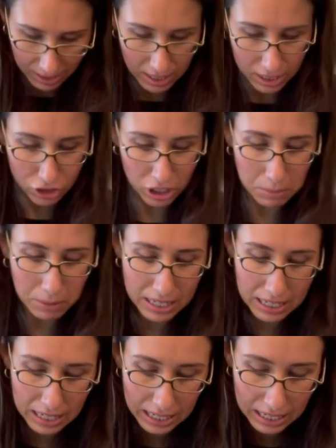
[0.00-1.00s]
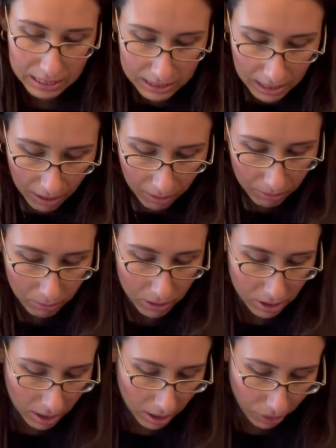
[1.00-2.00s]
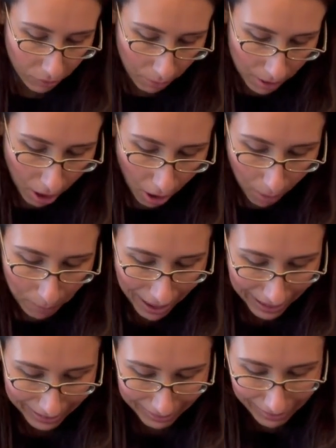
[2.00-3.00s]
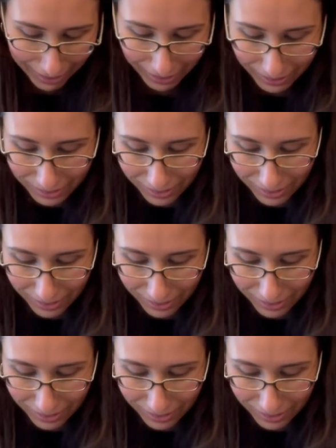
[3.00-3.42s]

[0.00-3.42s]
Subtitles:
it's just me eating it, so we're just gonna throw it all back in there.